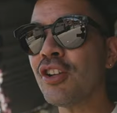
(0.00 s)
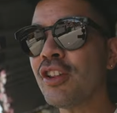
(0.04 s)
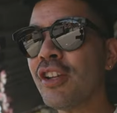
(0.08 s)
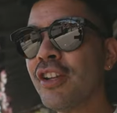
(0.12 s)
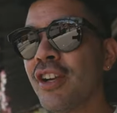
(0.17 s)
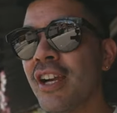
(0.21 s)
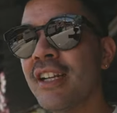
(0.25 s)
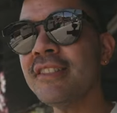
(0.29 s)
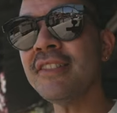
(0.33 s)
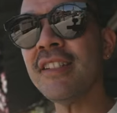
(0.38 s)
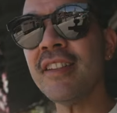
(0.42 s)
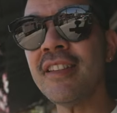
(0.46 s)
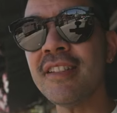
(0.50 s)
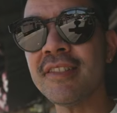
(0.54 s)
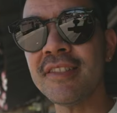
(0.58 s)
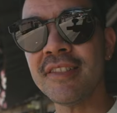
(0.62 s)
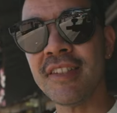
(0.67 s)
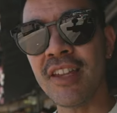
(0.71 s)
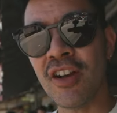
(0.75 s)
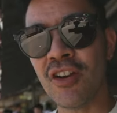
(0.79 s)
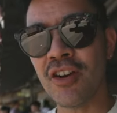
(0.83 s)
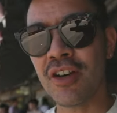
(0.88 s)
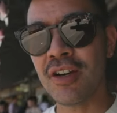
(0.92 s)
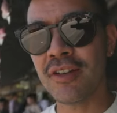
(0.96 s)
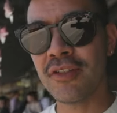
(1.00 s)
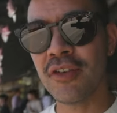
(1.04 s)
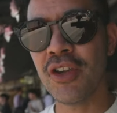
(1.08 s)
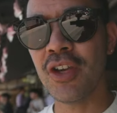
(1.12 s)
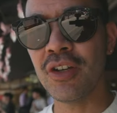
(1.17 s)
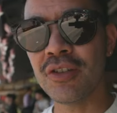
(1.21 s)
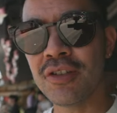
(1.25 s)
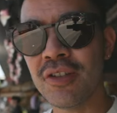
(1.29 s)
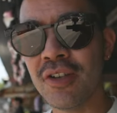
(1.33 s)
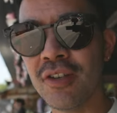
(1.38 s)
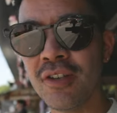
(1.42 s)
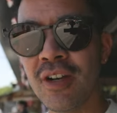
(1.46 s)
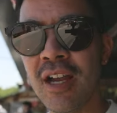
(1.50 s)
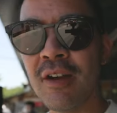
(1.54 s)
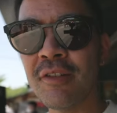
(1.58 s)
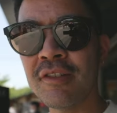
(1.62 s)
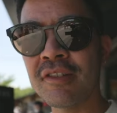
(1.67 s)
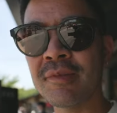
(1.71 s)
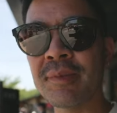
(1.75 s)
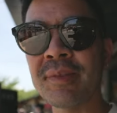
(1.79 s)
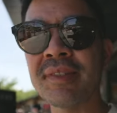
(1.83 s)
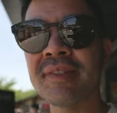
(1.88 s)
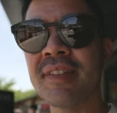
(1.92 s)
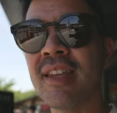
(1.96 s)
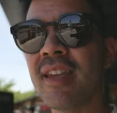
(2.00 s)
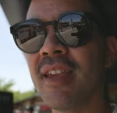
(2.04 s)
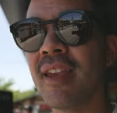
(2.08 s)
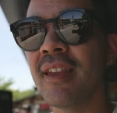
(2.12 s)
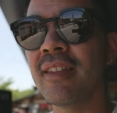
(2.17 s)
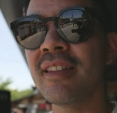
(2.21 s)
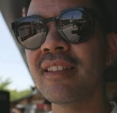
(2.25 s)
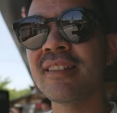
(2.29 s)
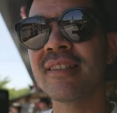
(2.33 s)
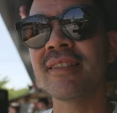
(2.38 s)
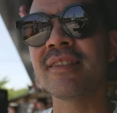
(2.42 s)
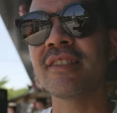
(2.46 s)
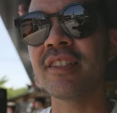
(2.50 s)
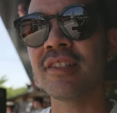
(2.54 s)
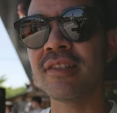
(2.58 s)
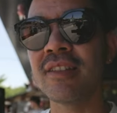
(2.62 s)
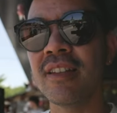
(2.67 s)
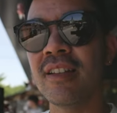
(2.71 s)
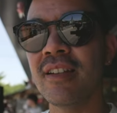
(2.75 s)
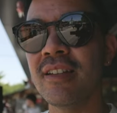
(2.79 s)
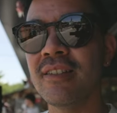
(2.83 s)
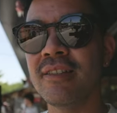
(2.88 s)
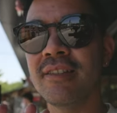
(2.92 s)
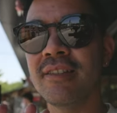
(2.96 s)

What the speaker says: Earlier I said this is the heart of Kyoto. I was mistaken. This is just a